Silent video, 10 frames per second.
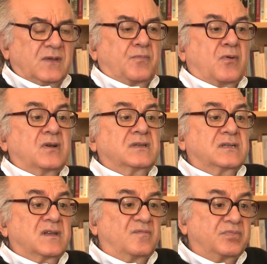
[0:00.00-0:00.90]

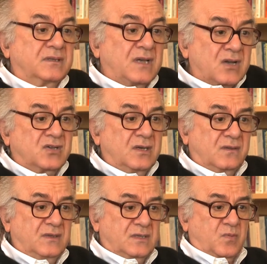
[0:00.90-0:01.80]
process of production
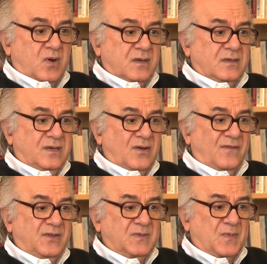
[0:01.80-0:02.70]
of this
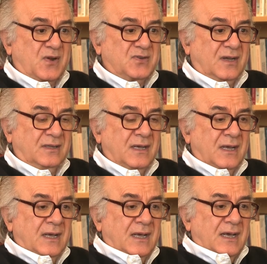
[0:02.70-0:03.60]
project
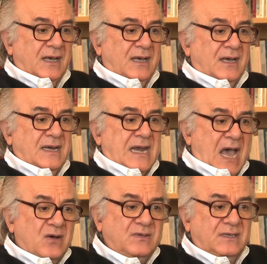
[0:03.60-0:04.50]

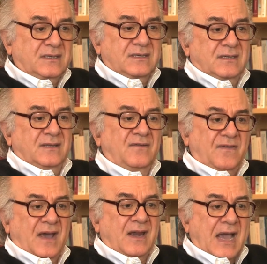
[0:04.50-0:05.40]
announces the
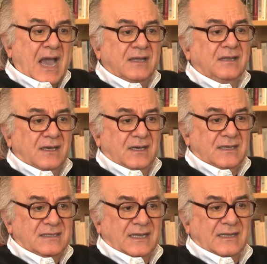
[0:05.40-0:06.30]
very
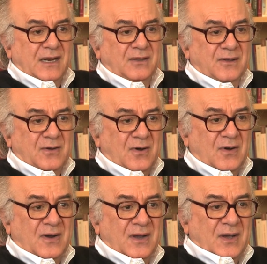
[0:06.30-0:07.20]
ideas that are at the
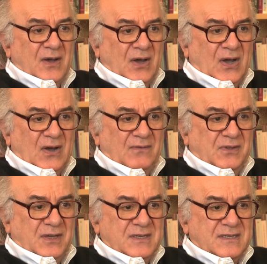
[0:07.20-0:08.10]
core of
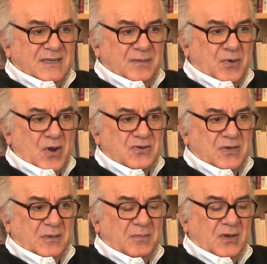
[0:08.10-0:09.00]
this
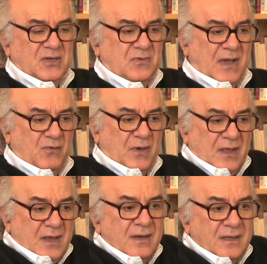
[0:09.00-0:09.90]
project, because we have
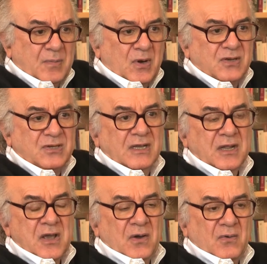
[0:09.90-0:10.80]
within the project,
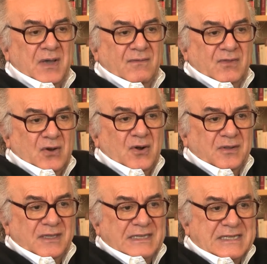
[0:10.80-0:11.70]
we have the North
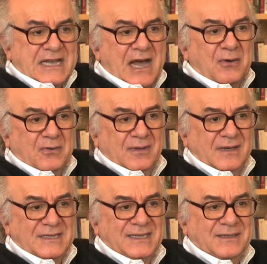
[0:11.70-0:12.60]
and the South in
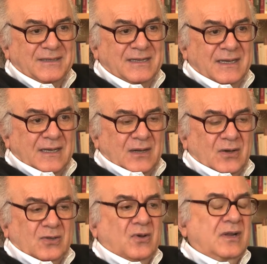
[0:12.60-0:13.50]
a sense,
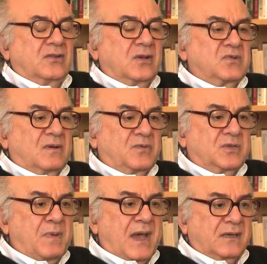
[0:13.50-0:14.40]
not only in terms of
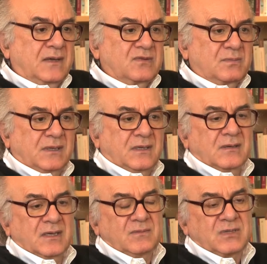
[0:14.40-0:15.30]
perspectives, but in
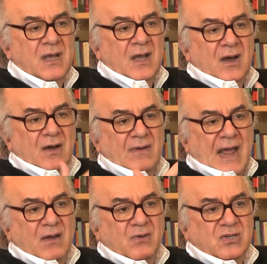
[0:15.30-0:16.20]
terms of
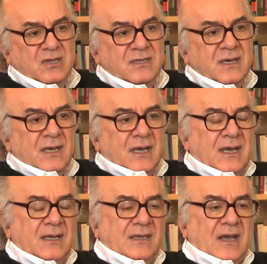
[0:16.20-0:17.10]
languages.
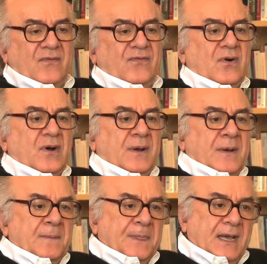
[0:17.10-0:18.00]
And therefore,
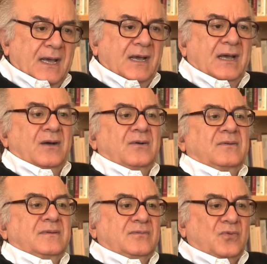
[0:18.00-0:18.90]

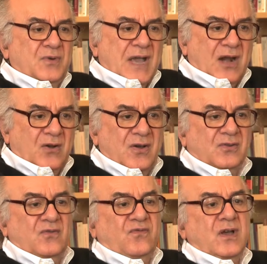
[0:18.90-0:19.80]
we are going
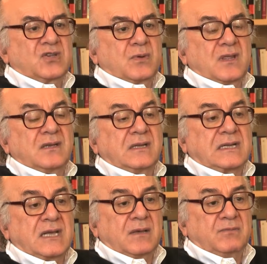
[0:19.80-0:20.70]
to face within the
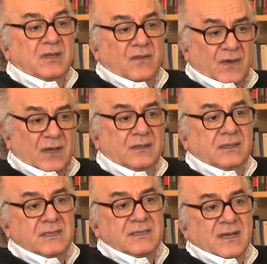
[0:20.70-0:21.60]
team the
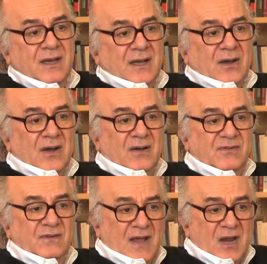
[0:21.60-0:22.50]
difficulties of
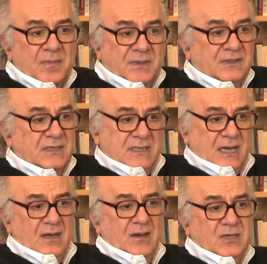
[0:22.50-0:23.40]
developing these
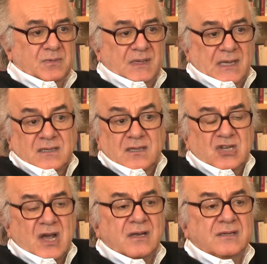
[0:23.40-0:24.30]
dialogues. But that's a
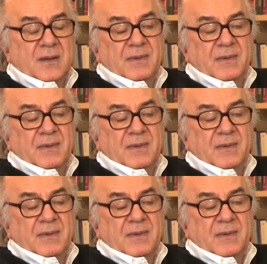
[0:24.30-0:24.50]
challenge. I